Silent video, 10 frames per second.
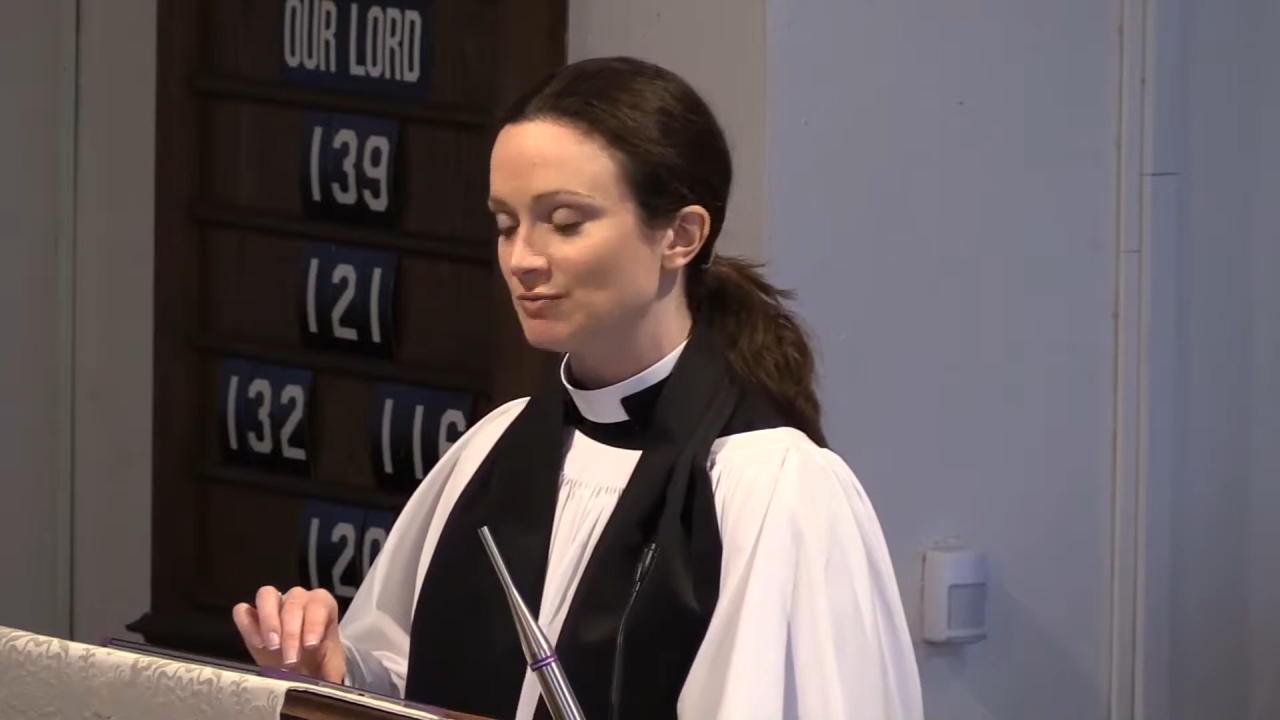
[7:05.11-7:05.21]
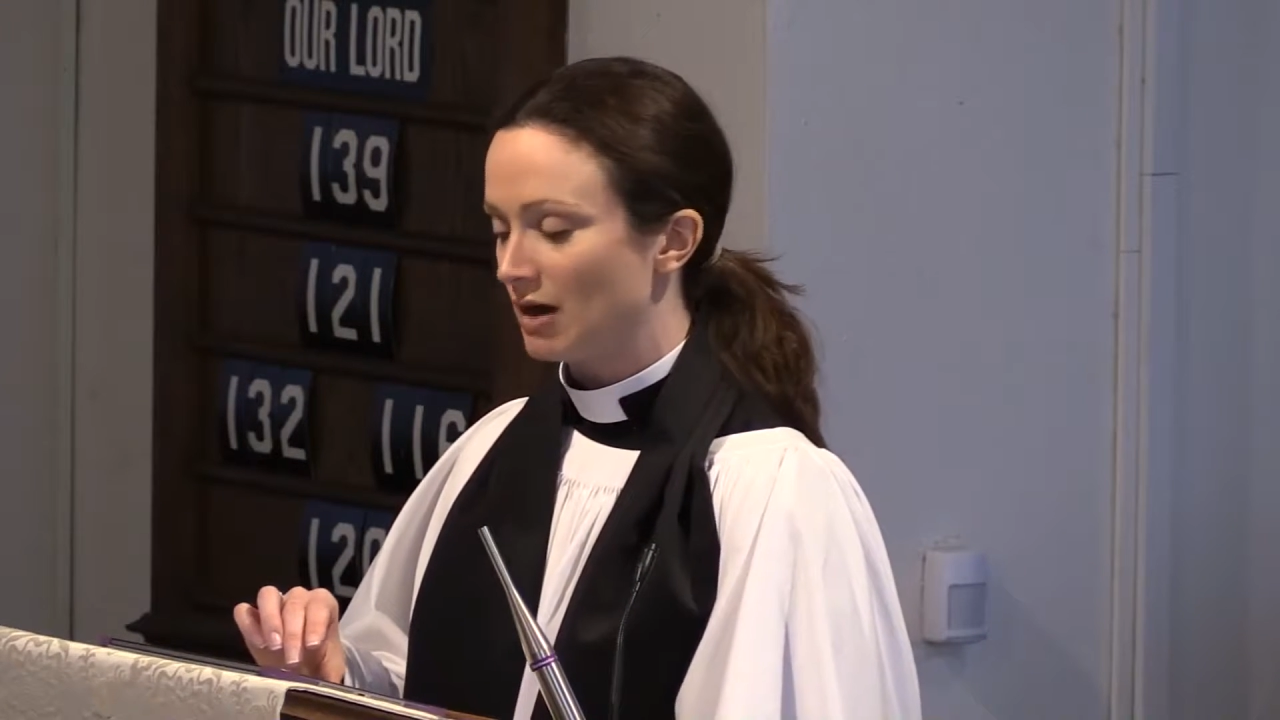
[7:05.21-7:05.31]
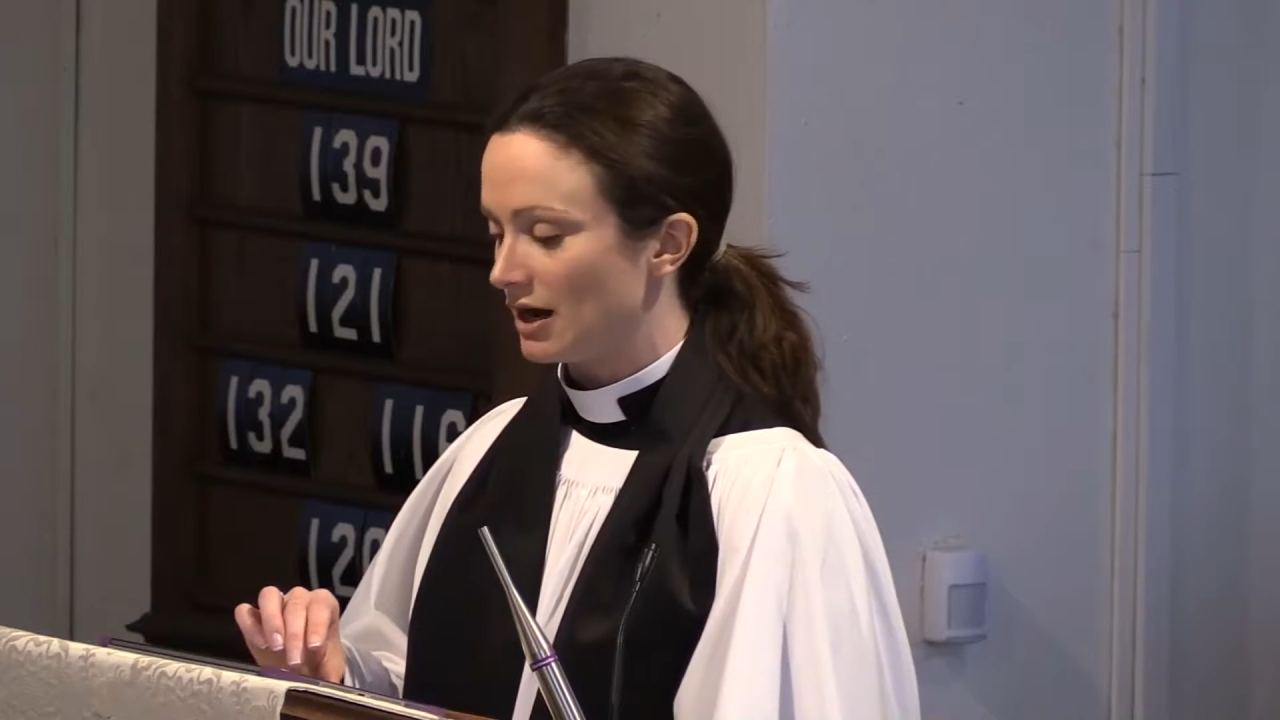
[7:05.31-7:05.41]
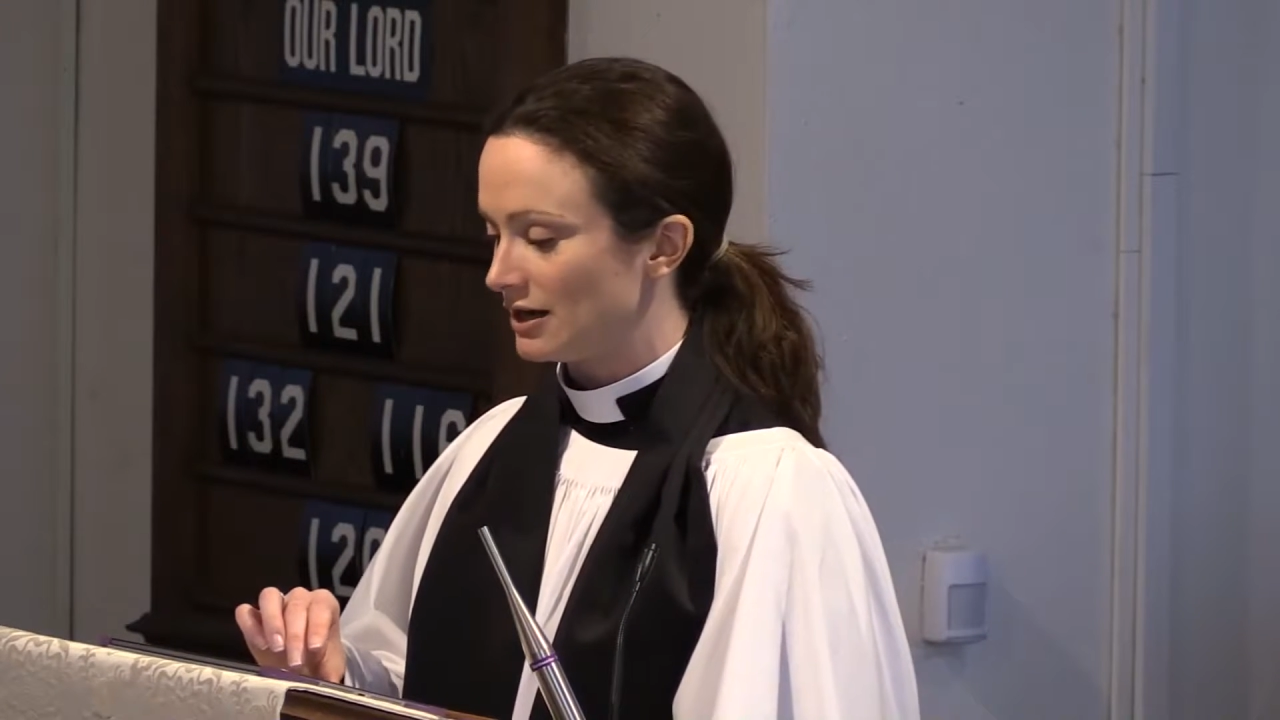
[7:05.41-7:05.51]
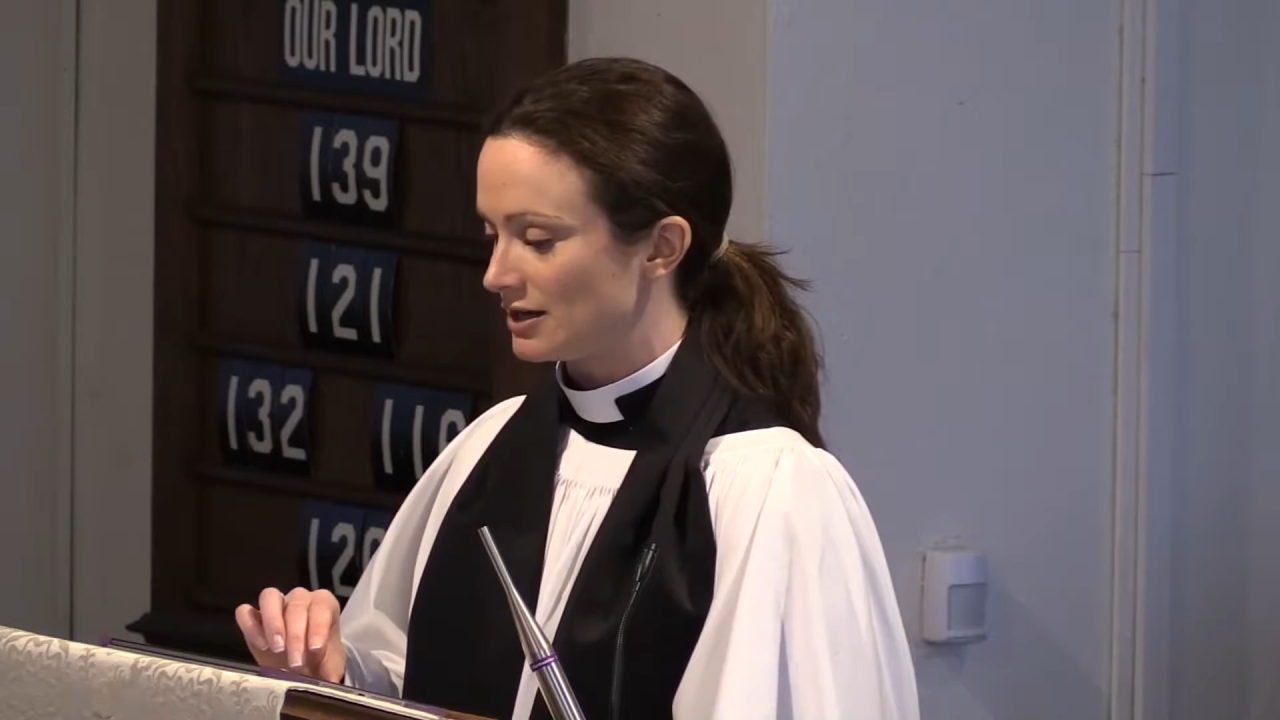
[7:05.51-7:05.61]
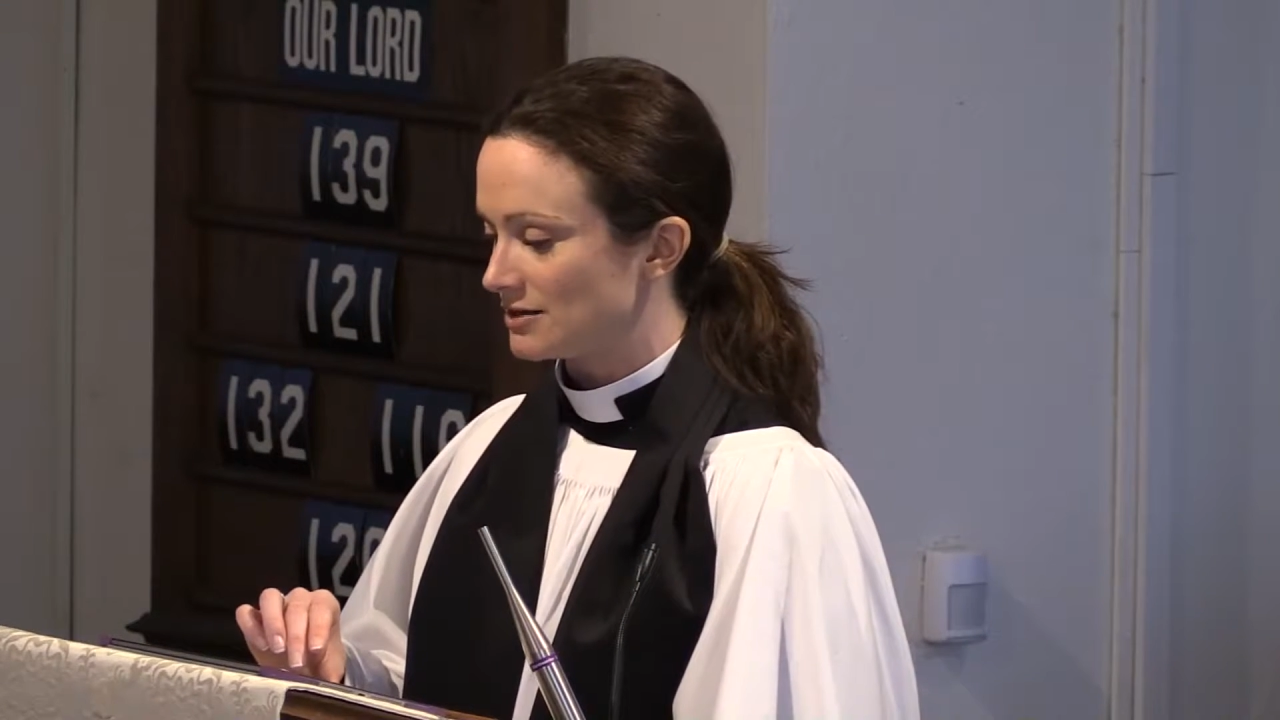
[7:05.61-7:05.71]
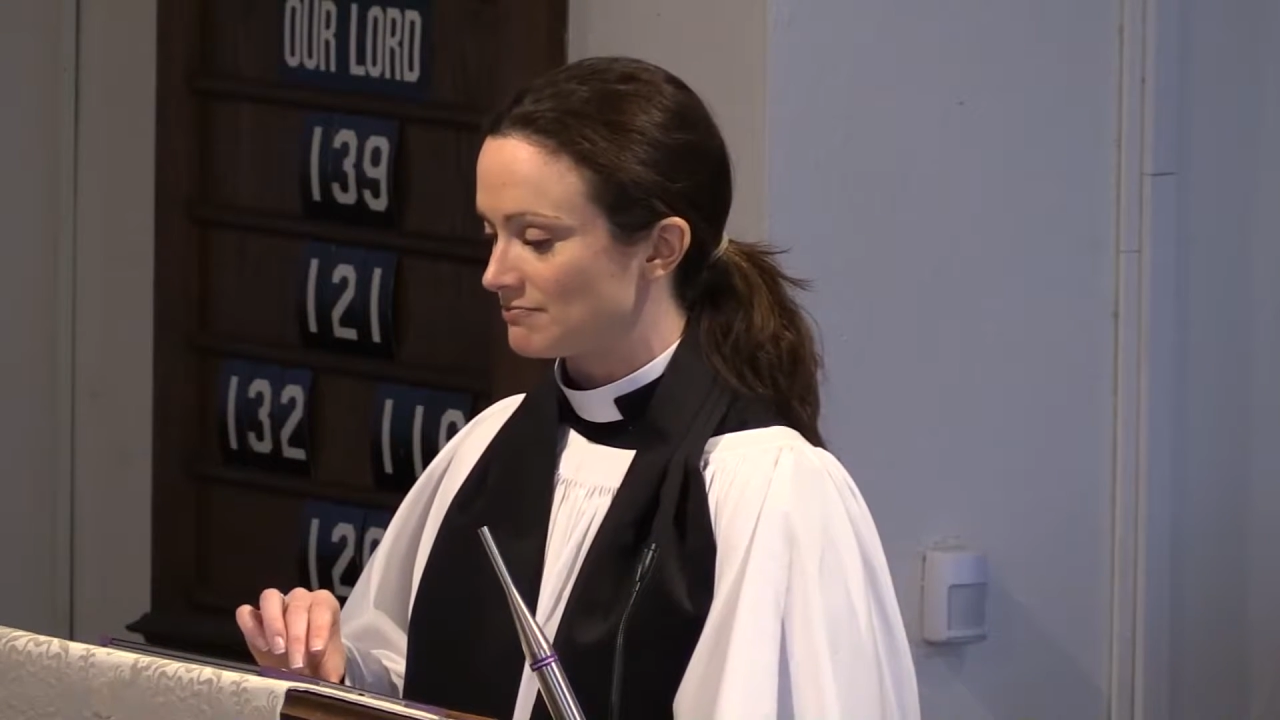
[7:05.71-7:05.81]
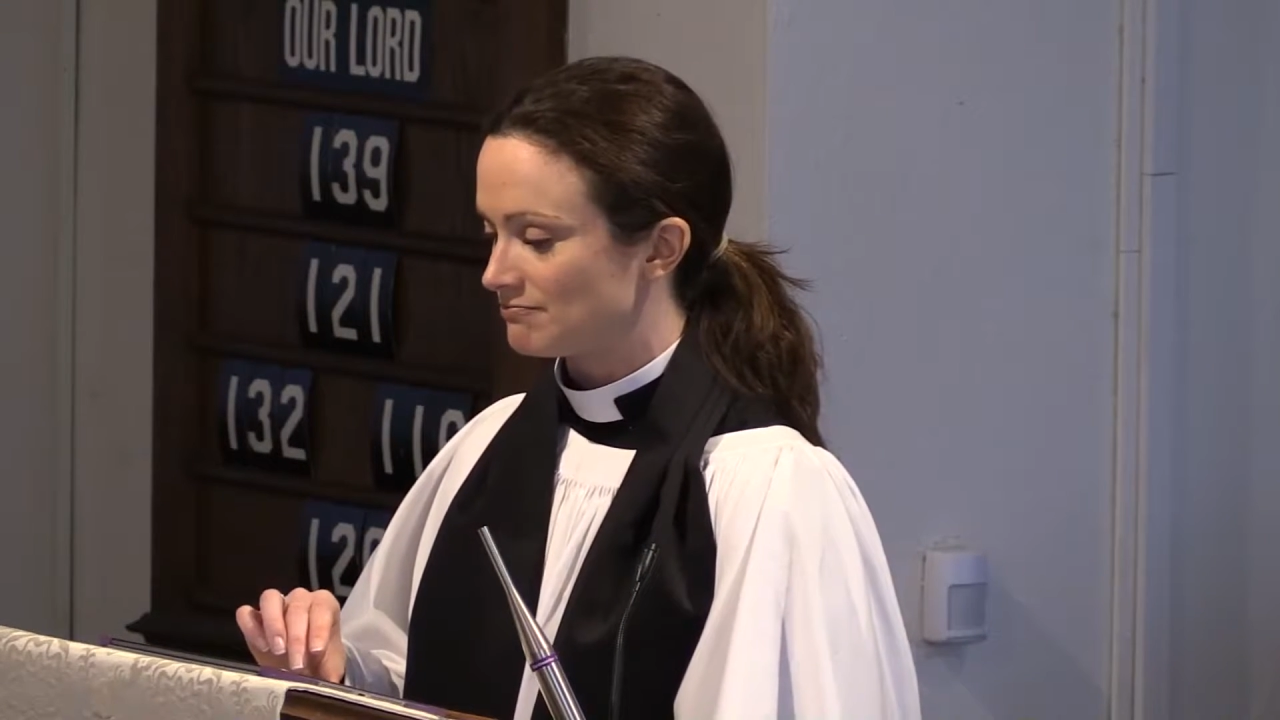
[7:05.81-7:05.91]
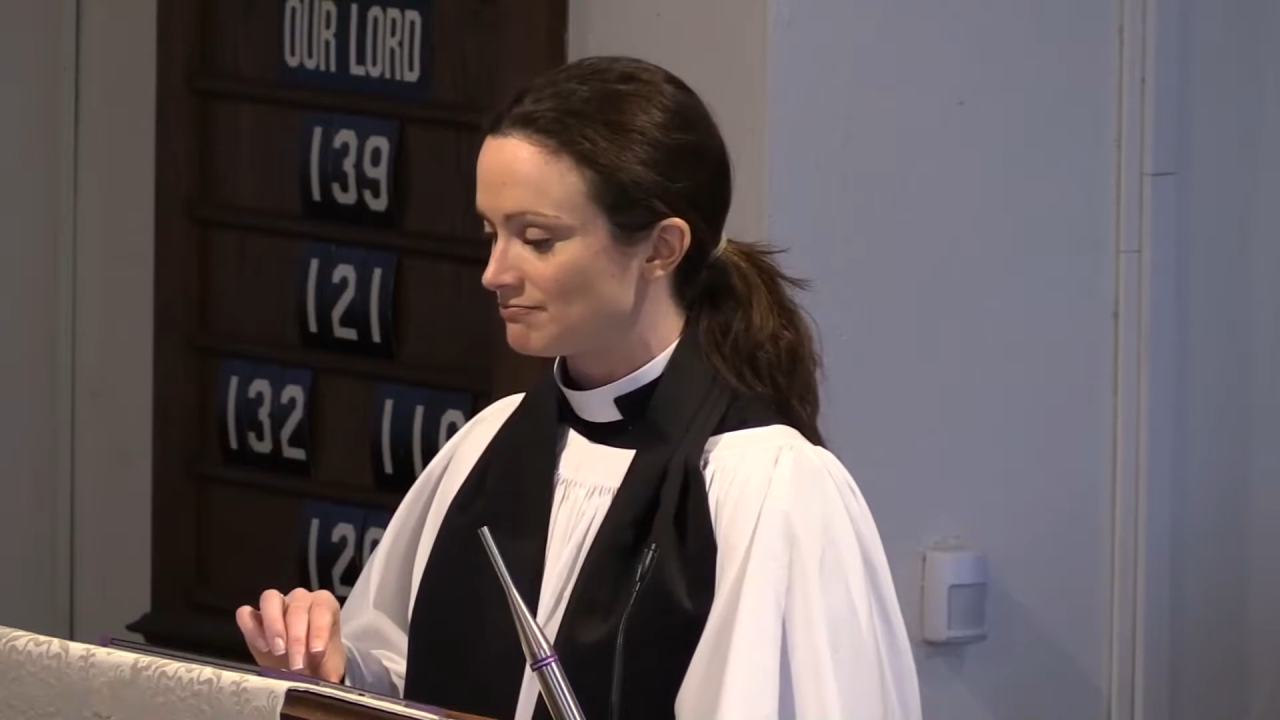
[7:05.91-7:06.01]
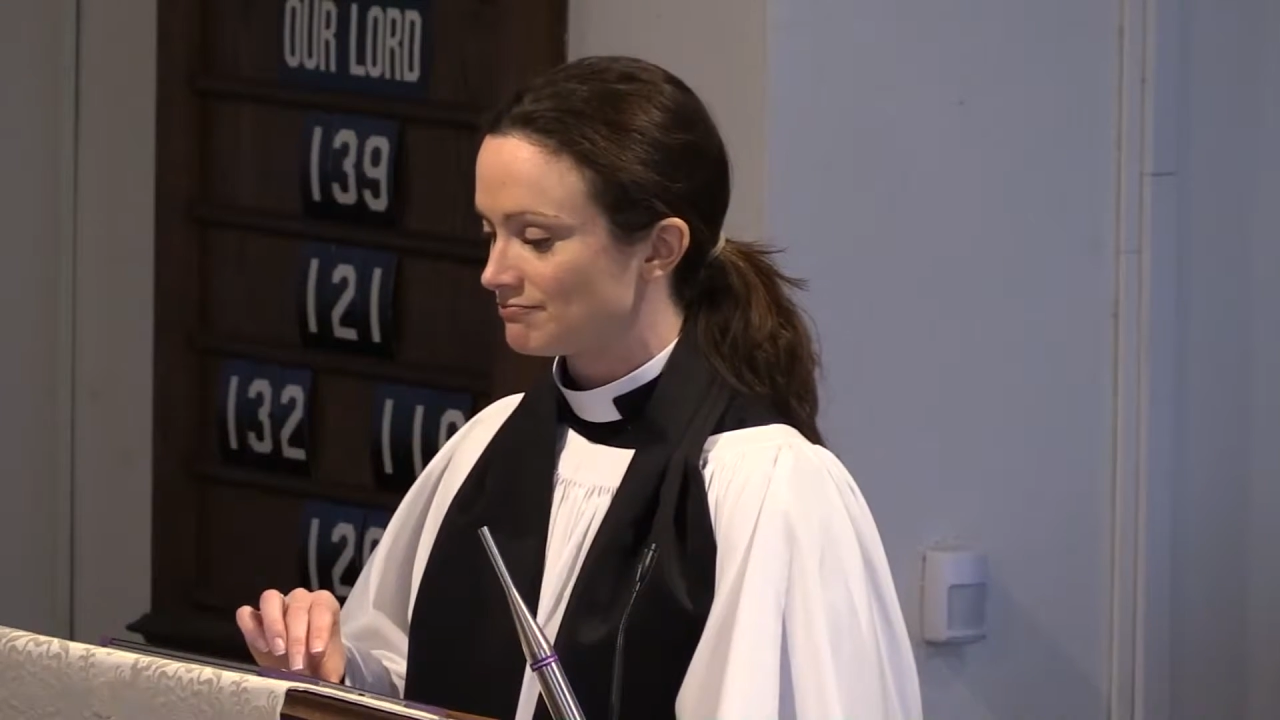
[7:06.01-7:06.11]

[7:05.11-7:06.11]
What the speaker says: by him.